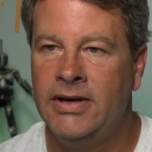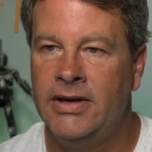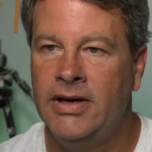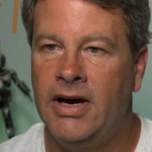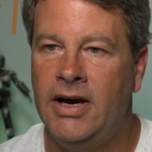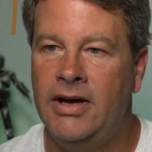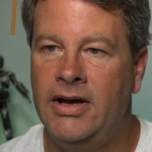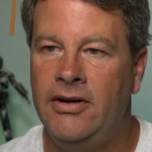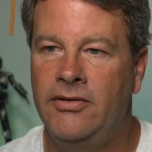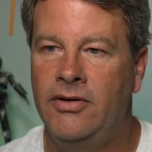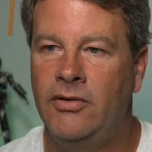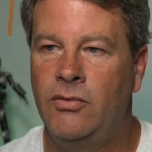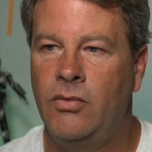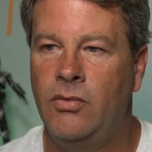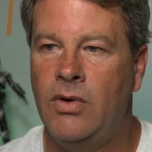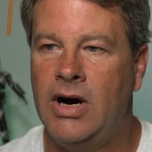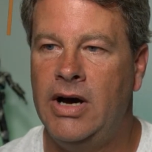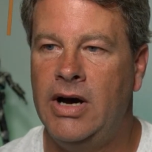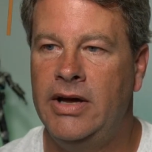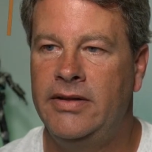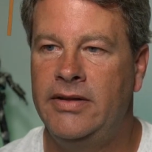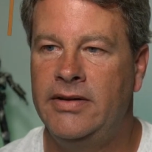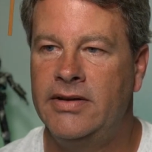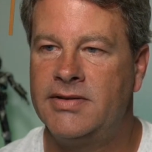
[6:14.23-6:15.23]
I don't know
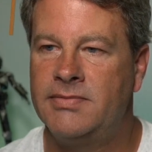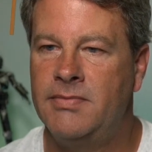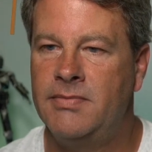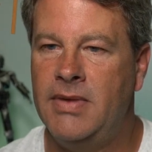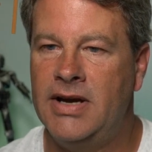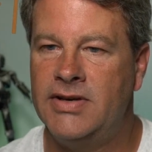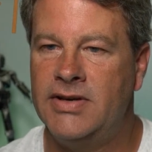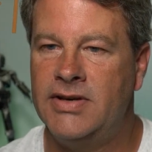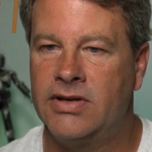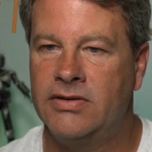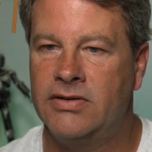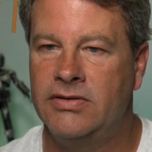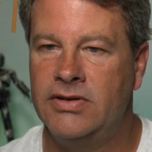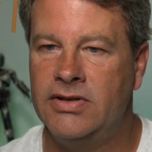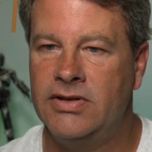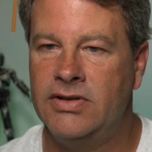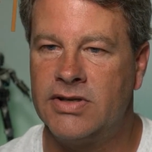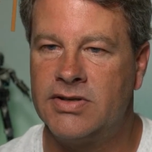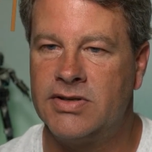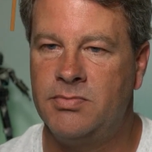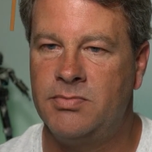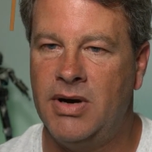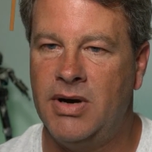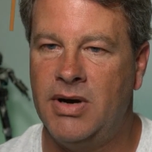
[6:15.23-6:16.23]
why this magically
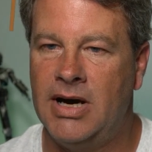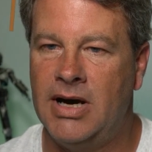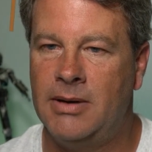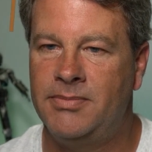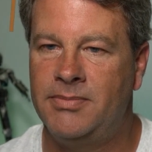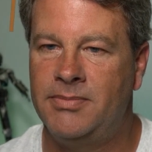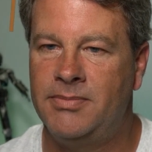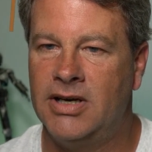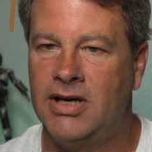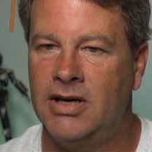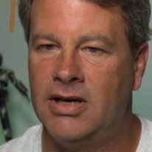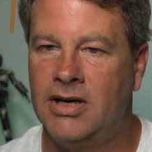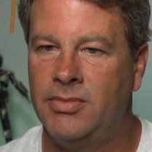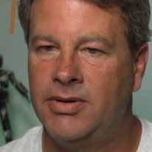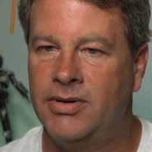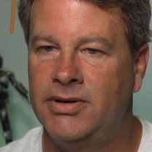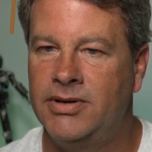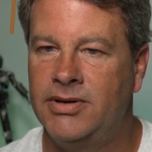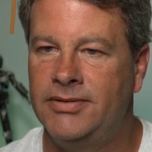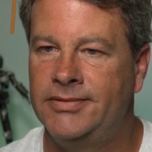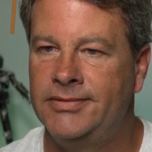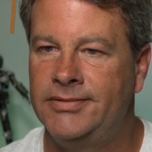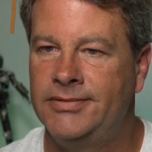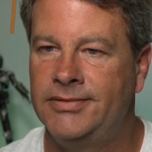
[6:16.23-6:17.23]
just popped up.
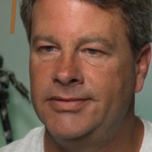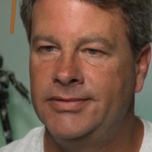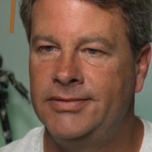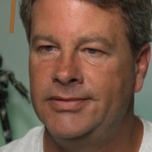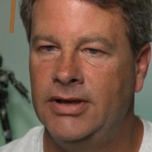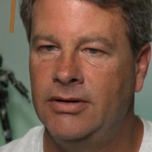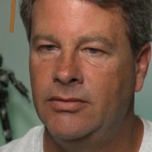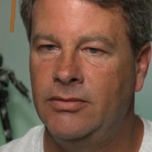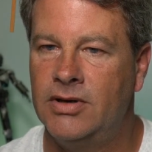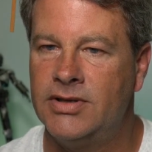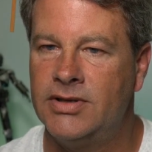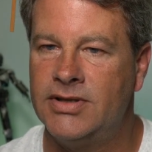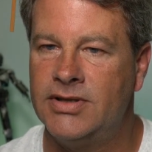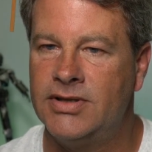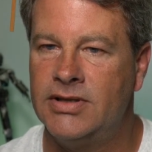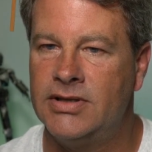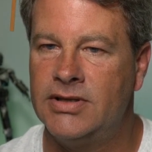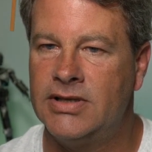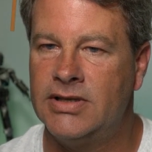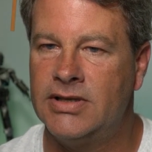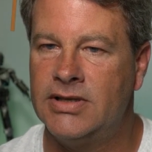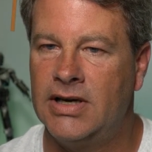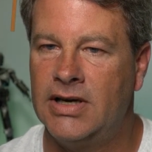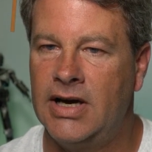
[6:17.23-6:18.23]
It
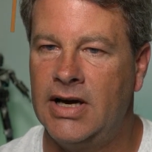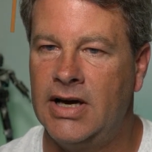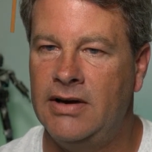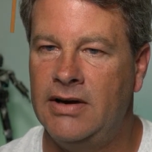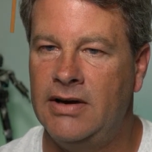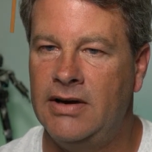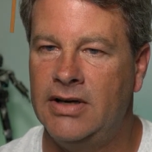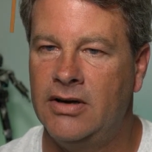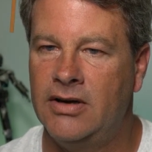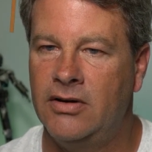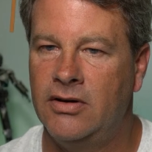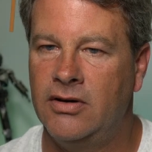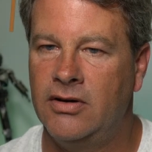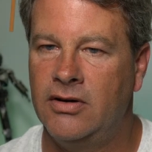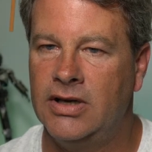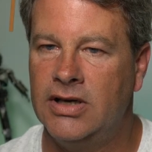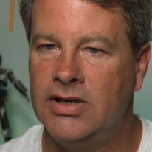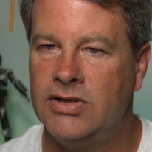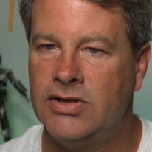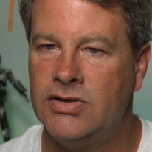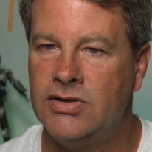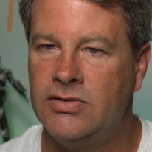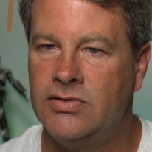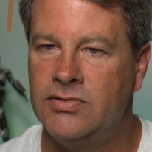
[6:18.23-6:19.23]
wasn't having encoding
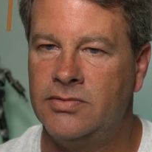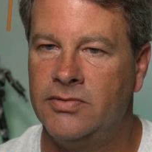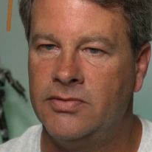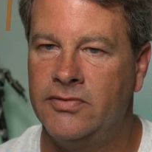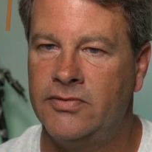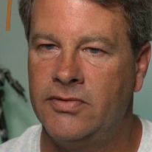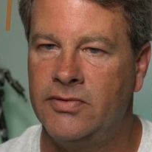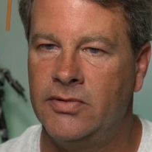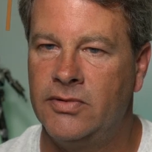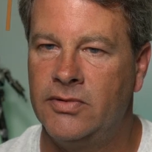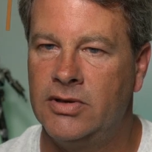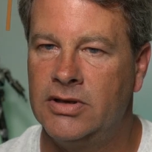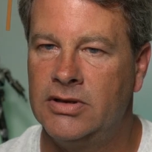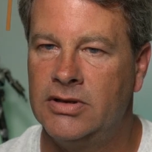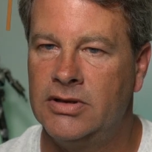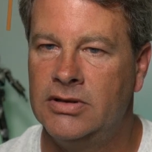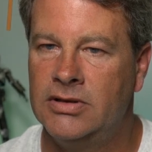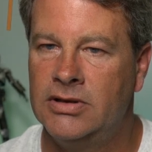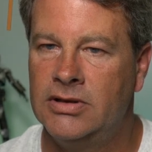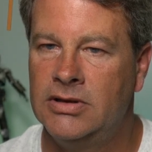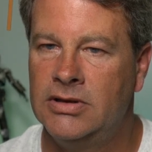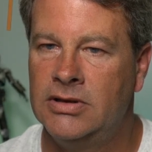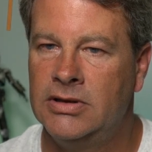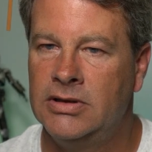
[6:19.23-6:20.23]
issues before,
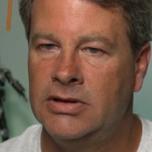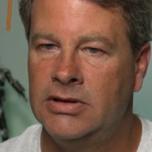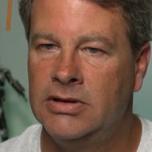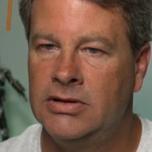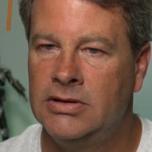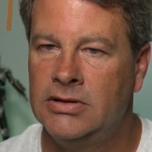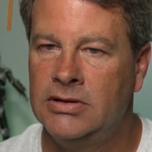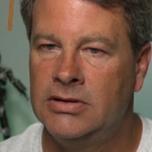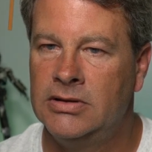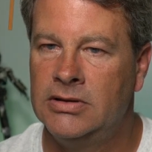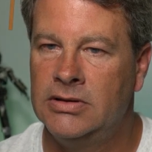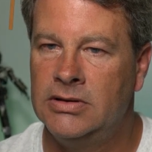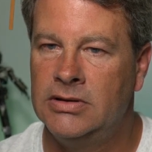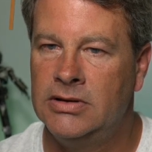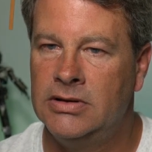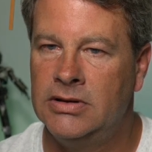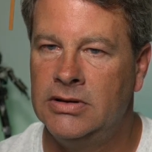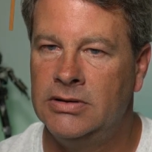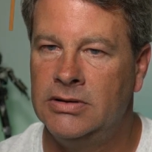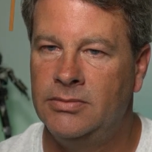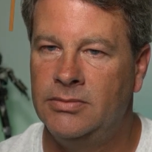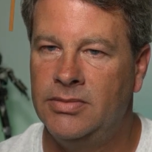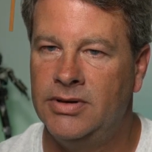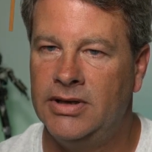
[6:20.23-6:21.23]

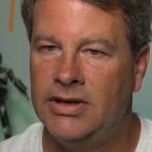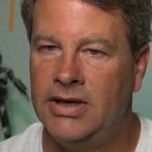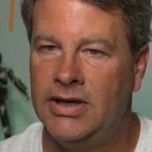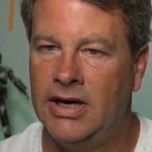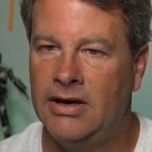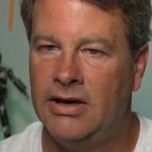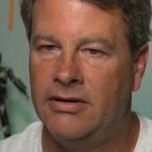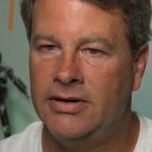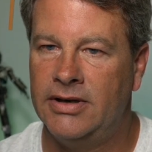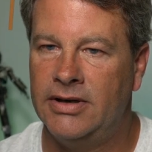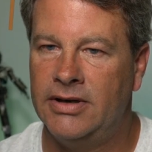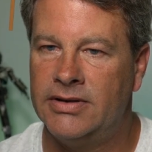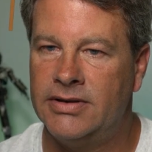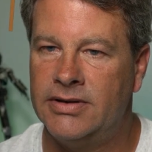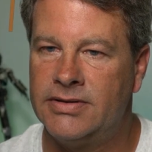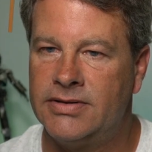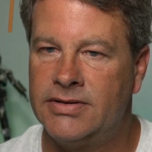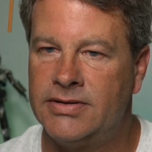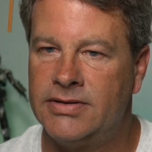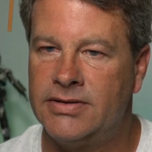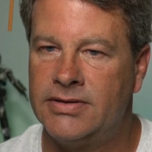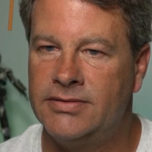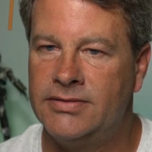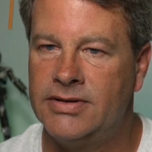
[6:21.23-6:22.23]
but now it
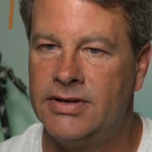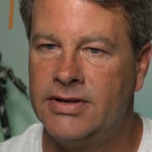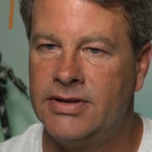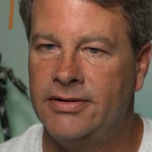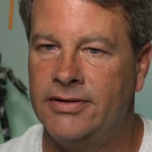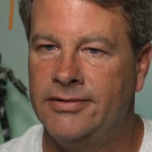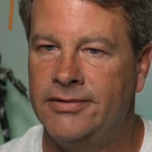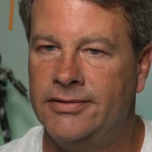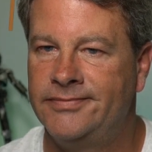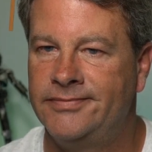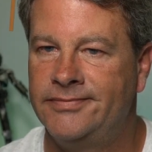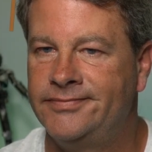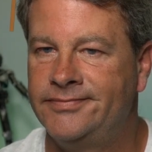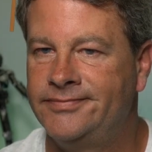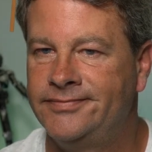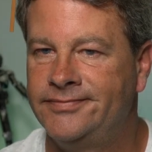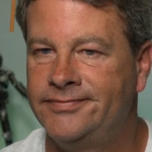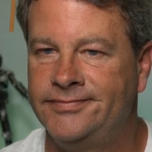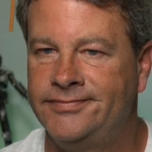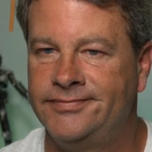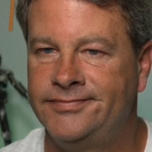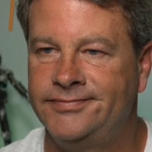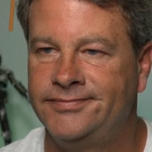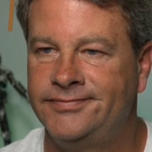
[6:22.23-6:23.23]
is. So,
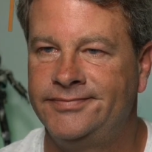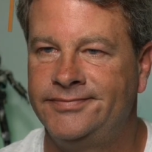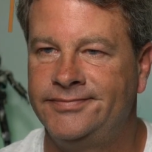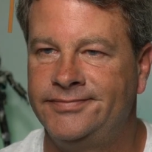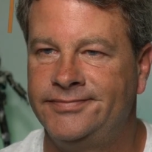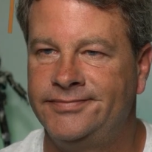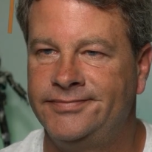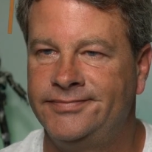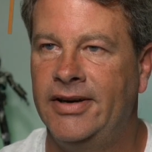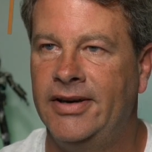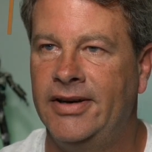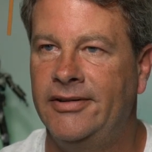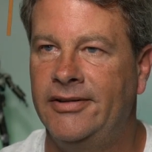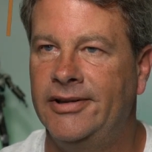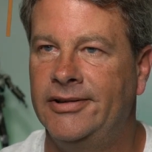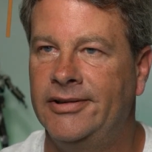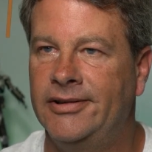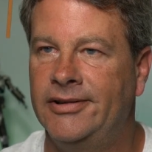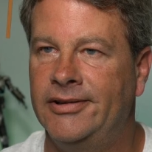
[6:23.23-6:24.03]
I don't know.